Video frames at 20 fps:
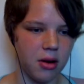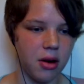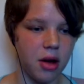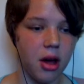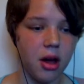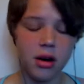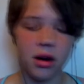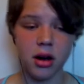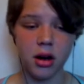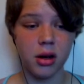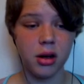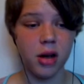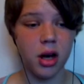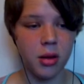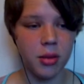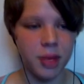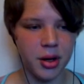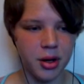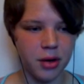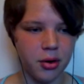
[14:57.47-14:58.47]
Not an
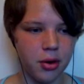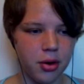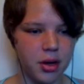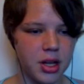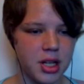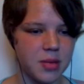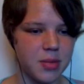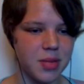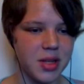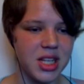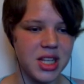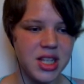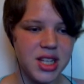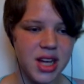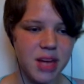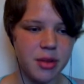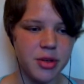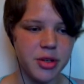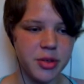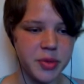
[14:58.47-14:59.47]
uncommon occurrence, but this
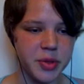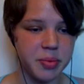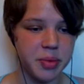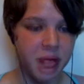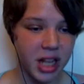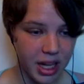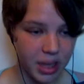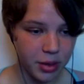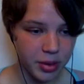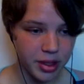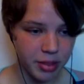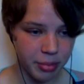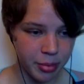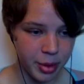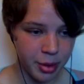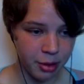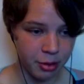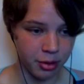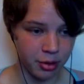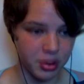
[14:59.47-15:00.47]
time she was playing with the
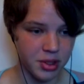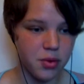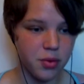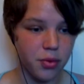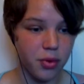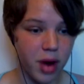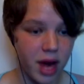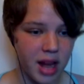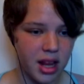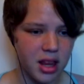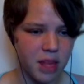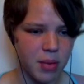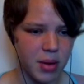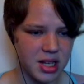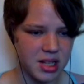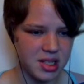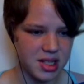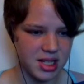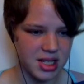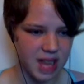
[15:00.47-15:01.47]
minerals right at the
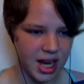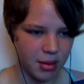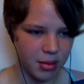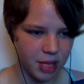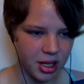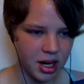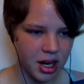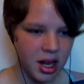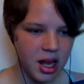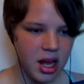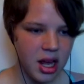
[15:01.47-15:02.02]
base of the tablet.